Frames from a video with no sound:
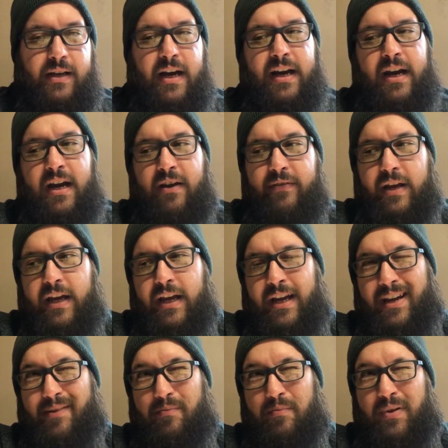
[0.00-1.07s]
I have
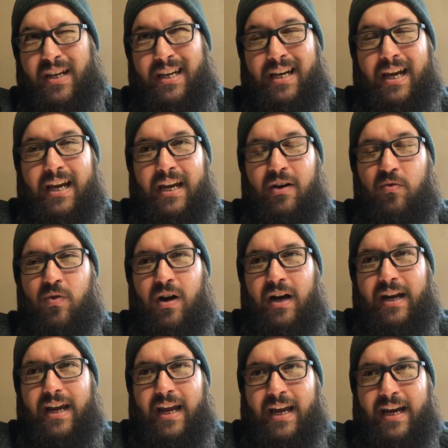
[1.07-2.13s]
a
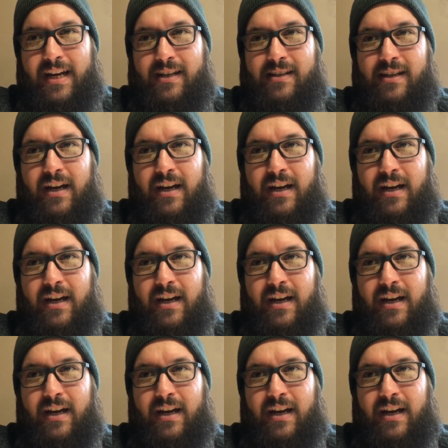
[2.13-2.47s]
PA-Y8.